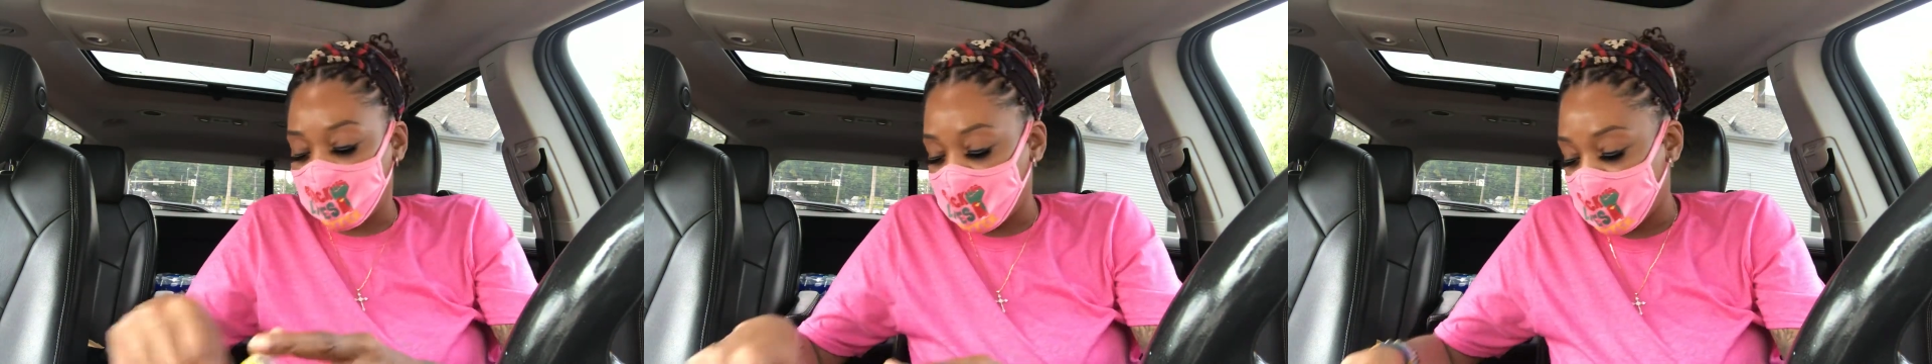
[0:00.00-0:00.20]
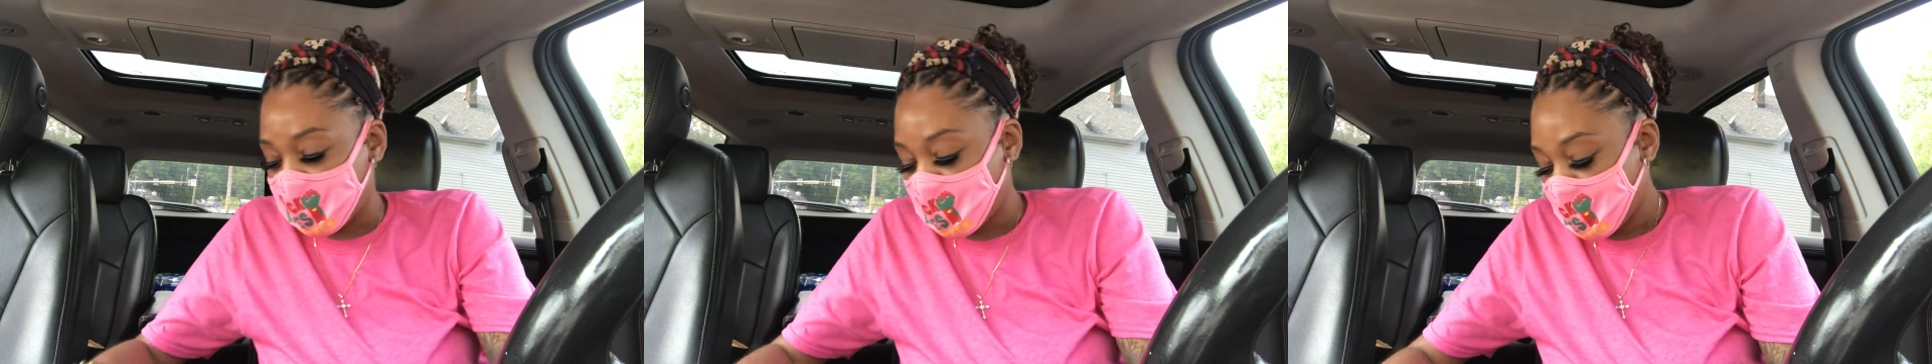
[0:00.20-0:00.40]

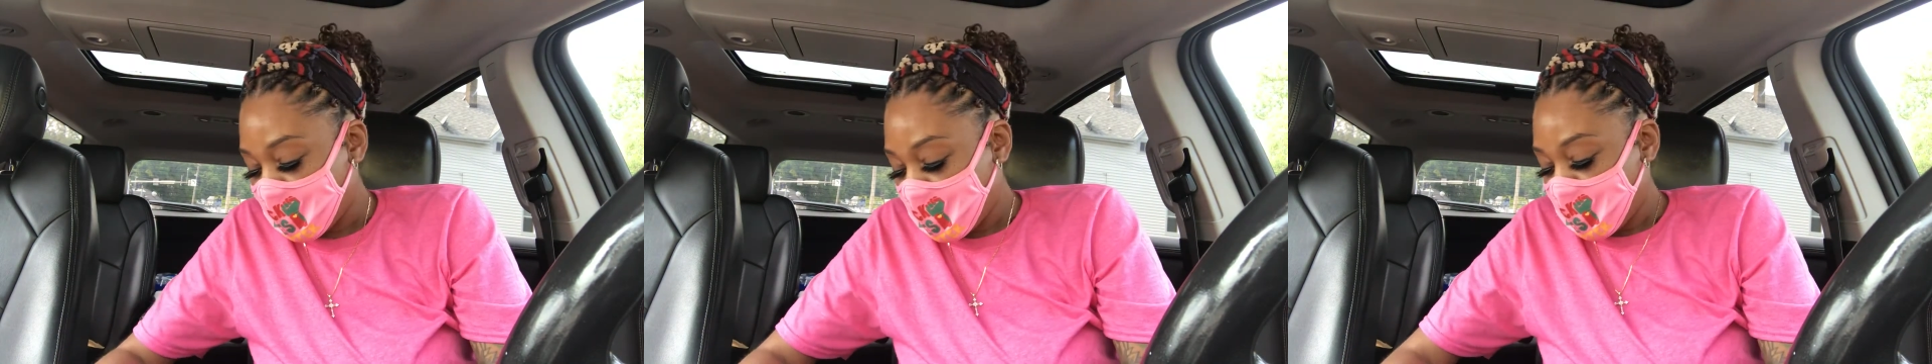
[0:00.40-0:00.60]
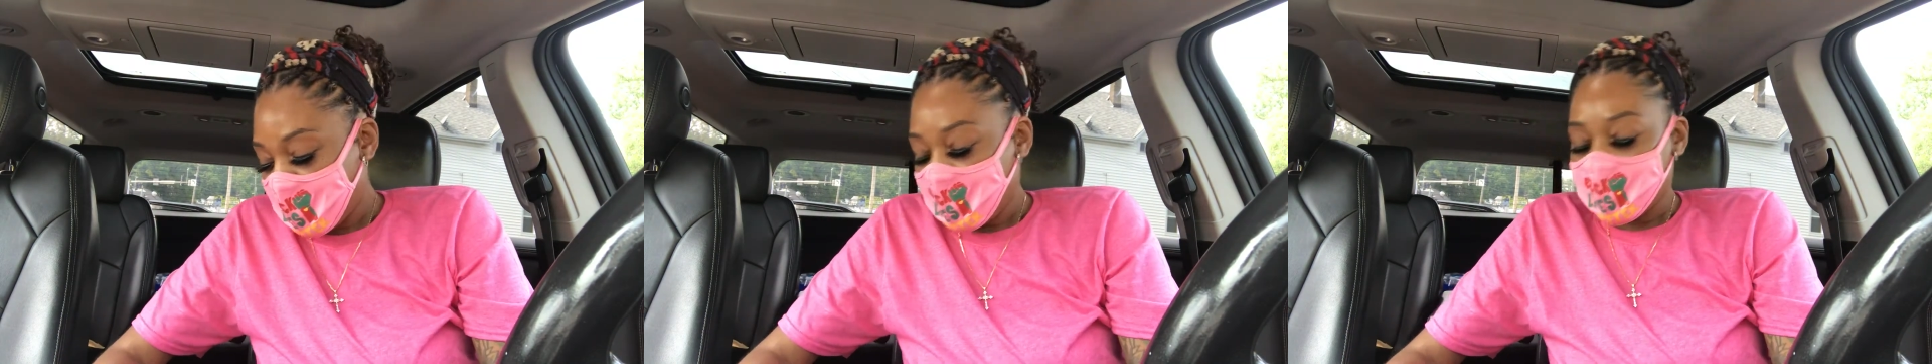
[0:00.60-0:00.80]
me.
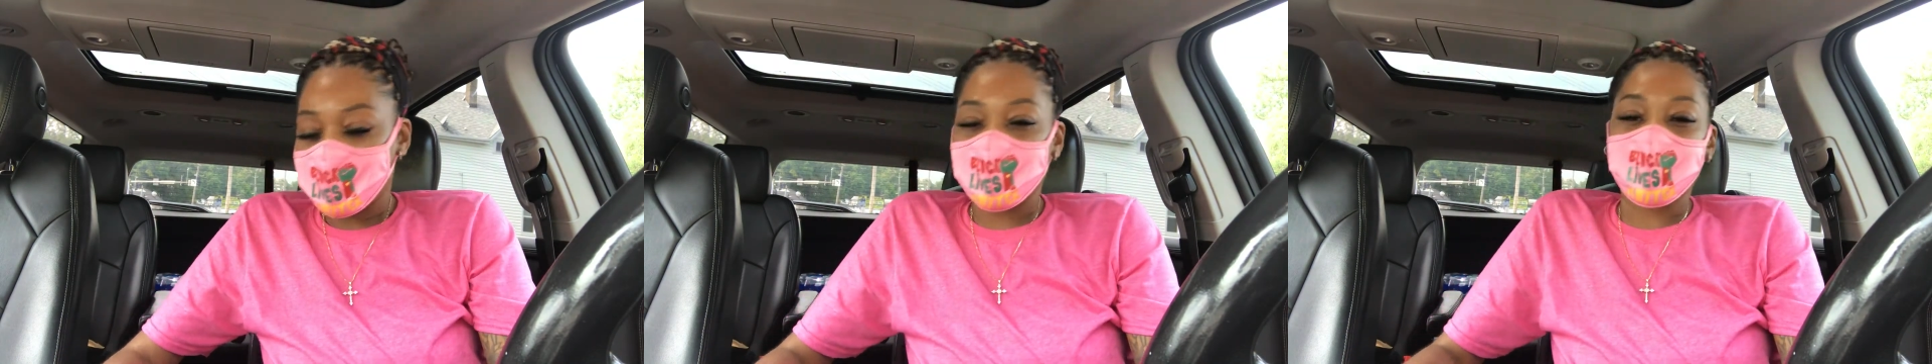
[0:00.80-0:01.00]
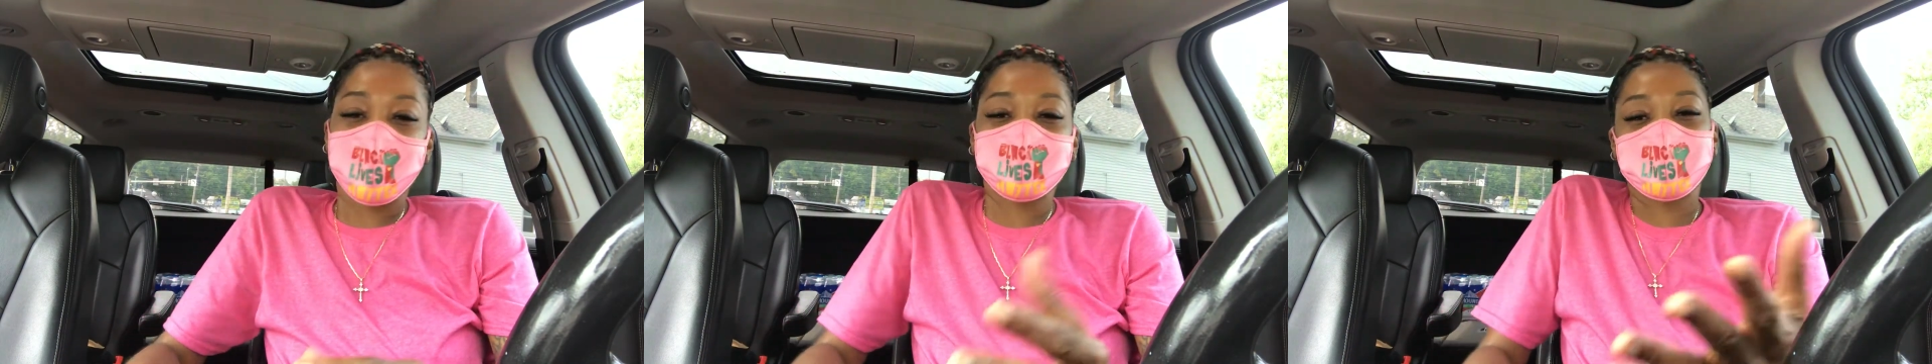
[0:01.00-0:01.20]

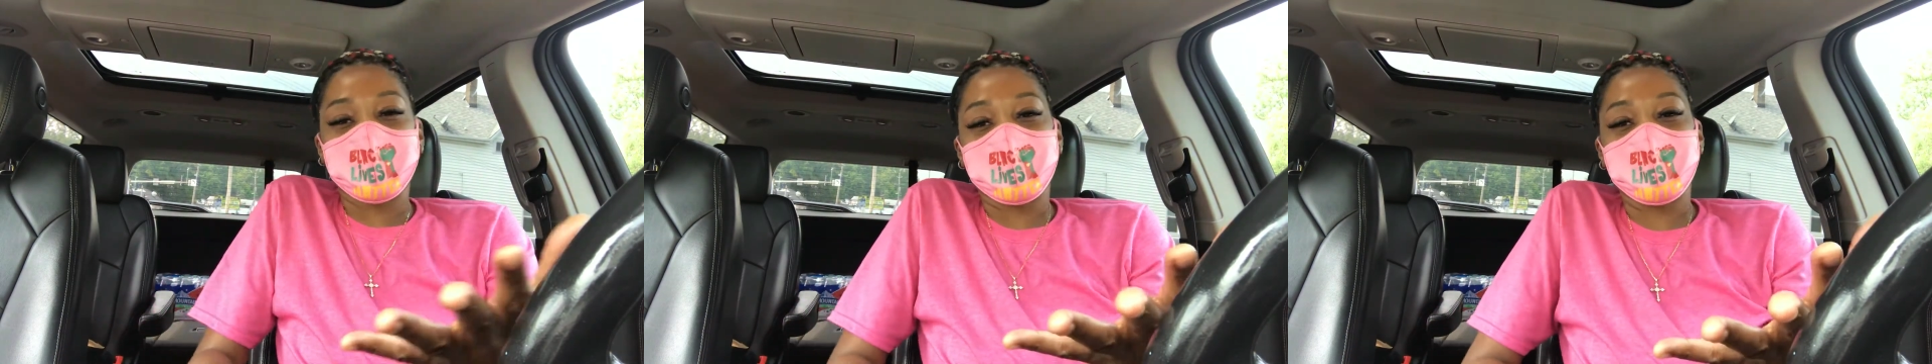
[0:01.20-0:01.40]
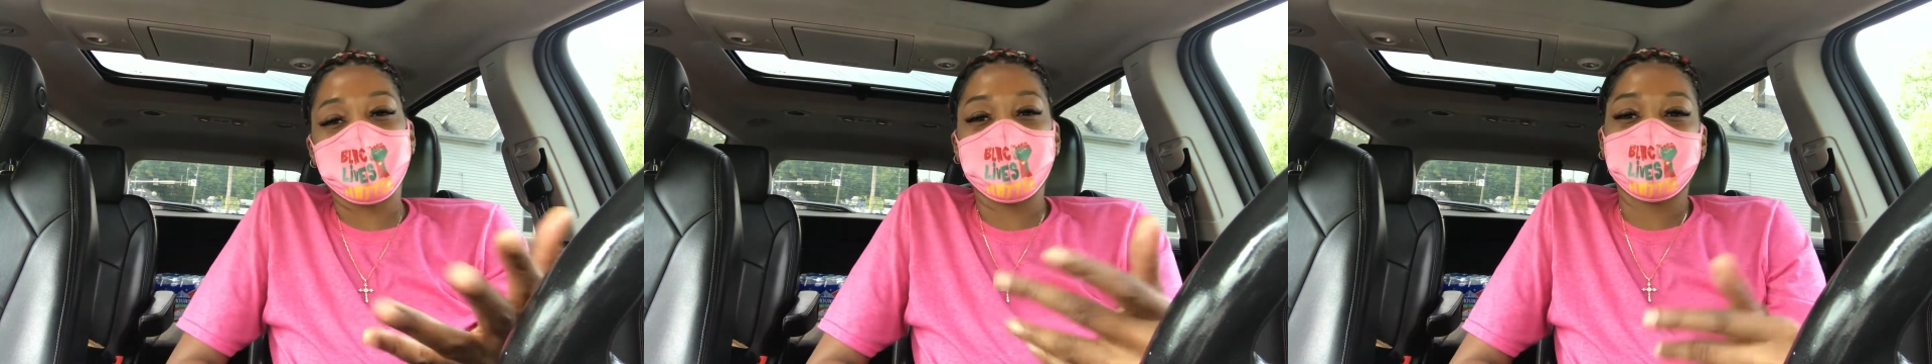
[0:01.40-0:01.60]
So I
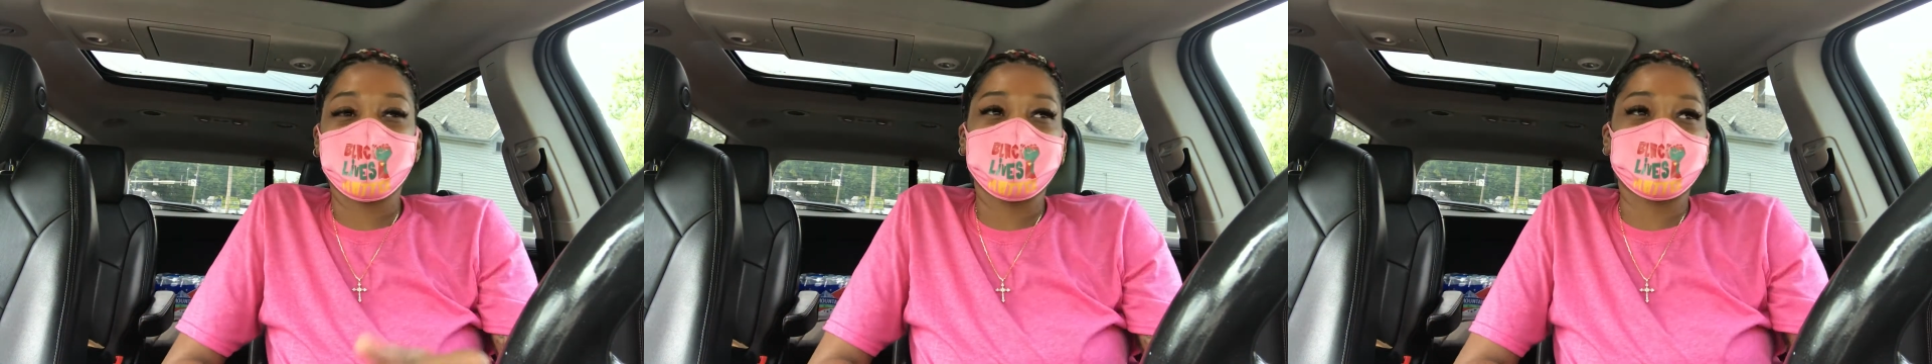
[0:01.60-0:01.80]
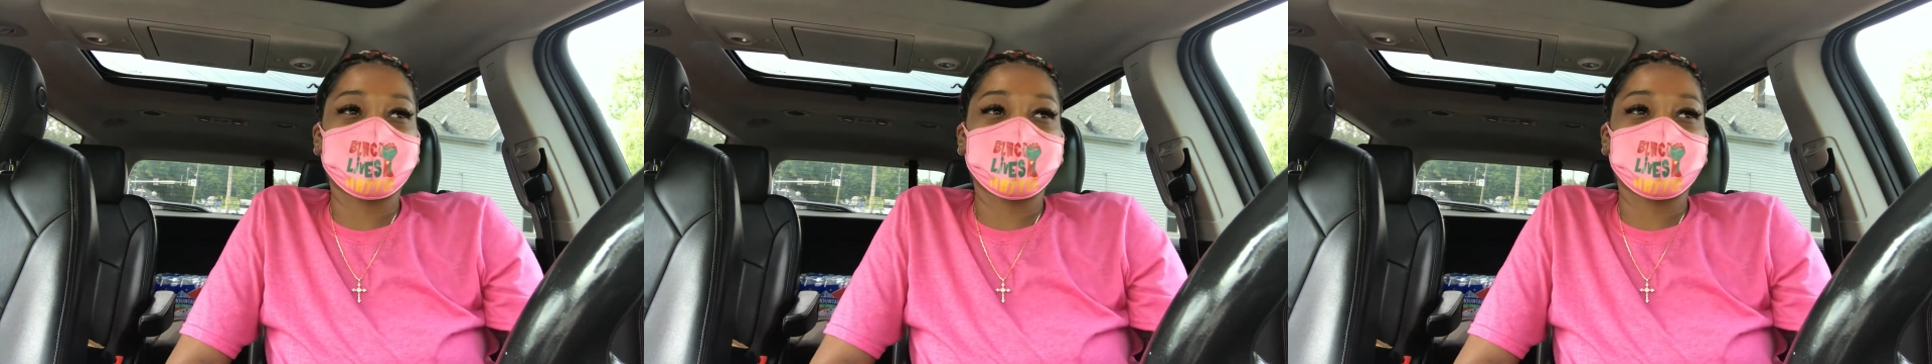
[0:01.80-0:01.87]
say, it's